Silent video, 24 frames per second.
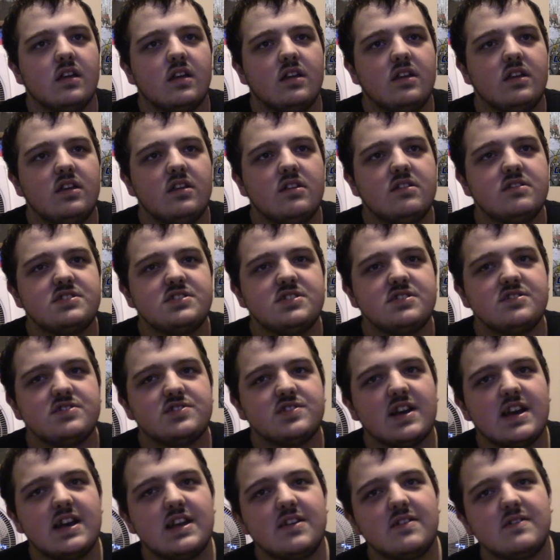You two
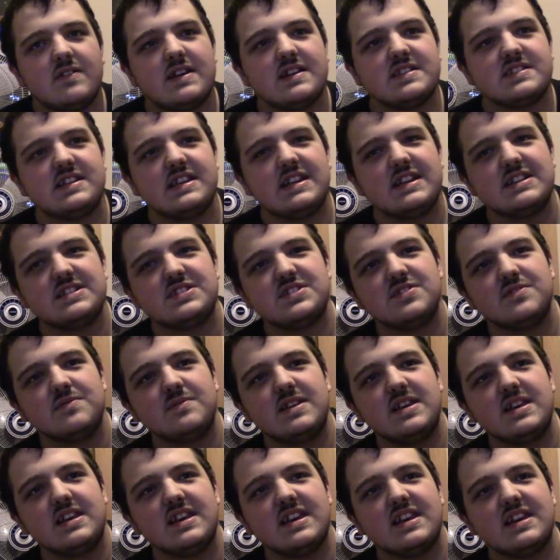try to rest here to
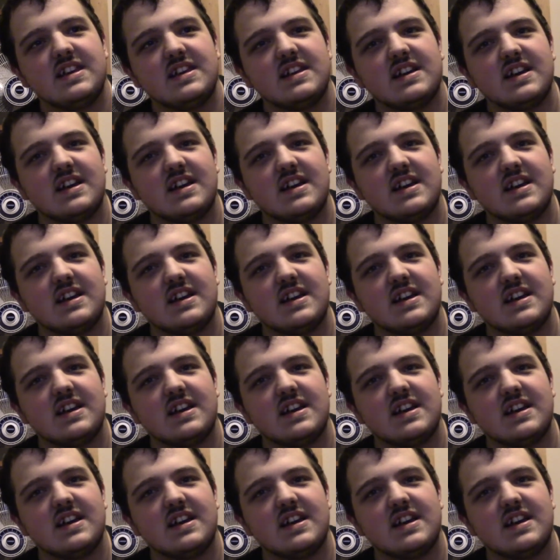regain